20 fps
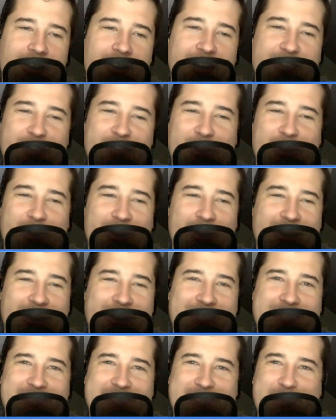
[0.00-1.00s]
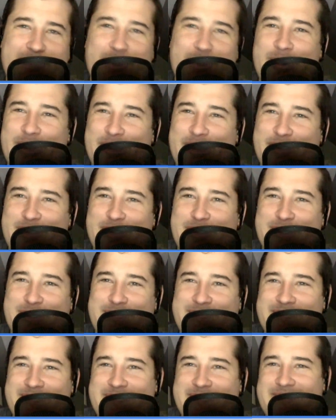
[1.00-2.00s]
kind of annoying, but
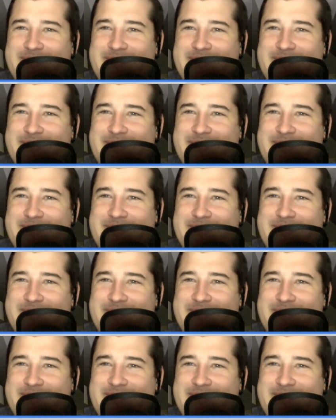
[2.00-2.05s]
whatever.